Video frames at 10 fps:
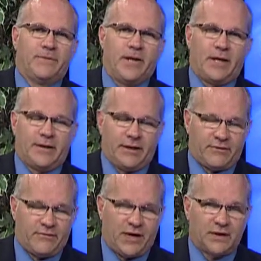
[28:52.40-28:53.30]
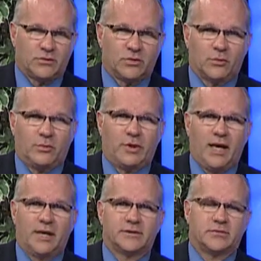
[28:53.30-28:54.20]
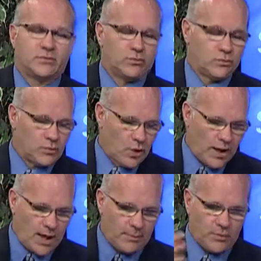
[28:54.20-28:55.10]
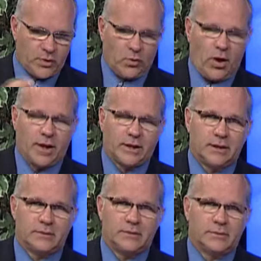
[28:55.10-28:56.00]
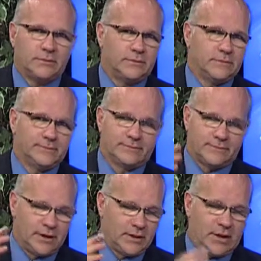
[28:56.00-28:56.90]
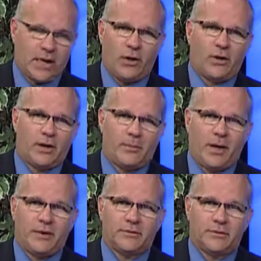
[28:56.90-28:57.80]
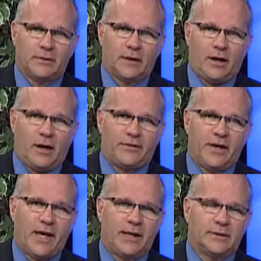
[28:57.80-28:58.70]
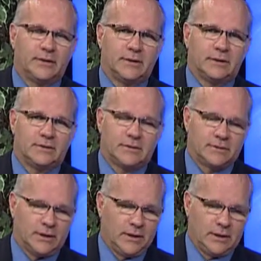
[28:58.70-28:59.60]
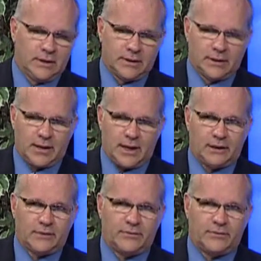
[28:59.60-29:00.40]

And that fight took place. Ray happened to walk in in the area about uh, on that, and these gang